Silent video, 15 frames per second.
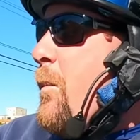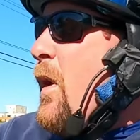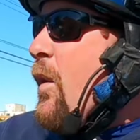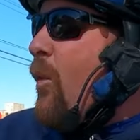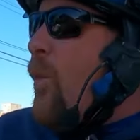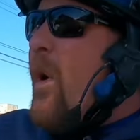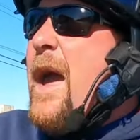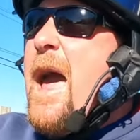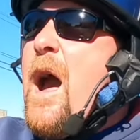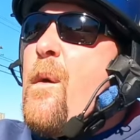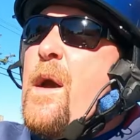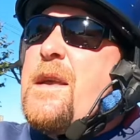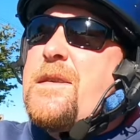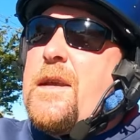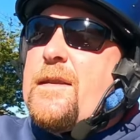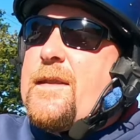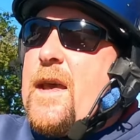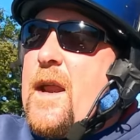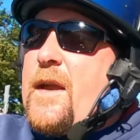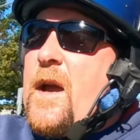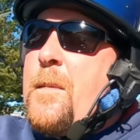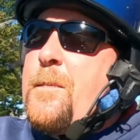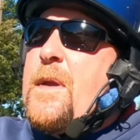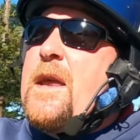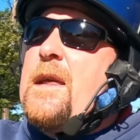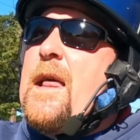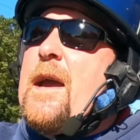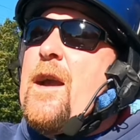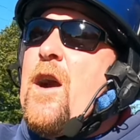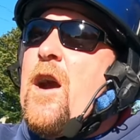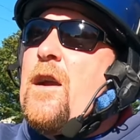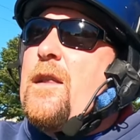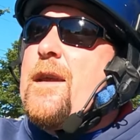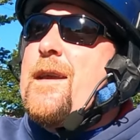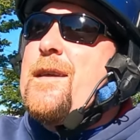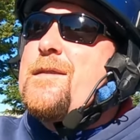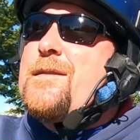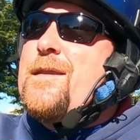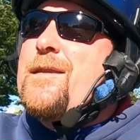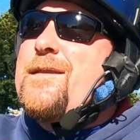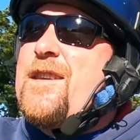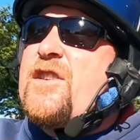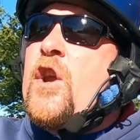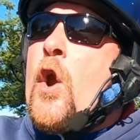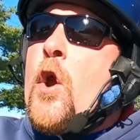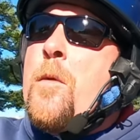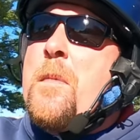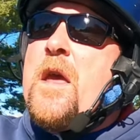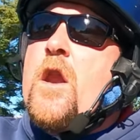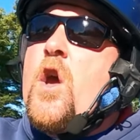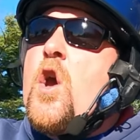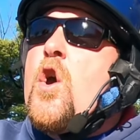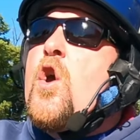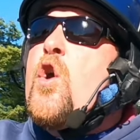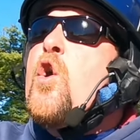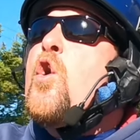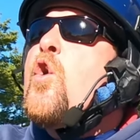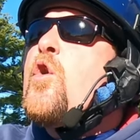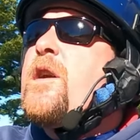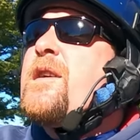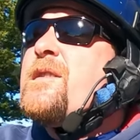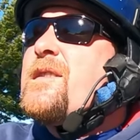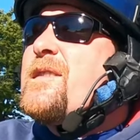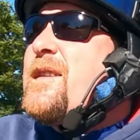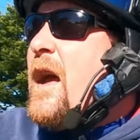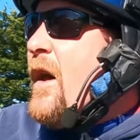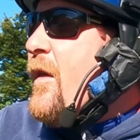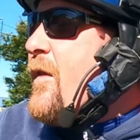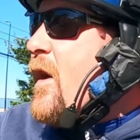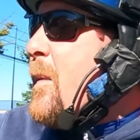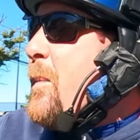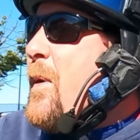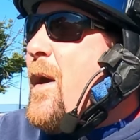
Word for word: But how is it that a company like Harley gets to determine who can sell their